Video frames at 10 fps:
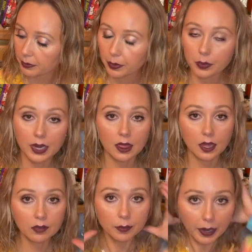but what I
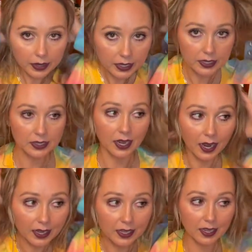love about it is that
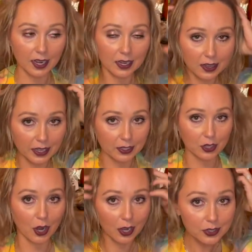I can kind of like
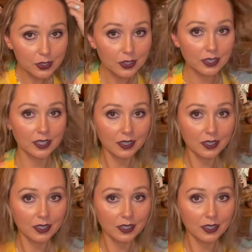tossle it a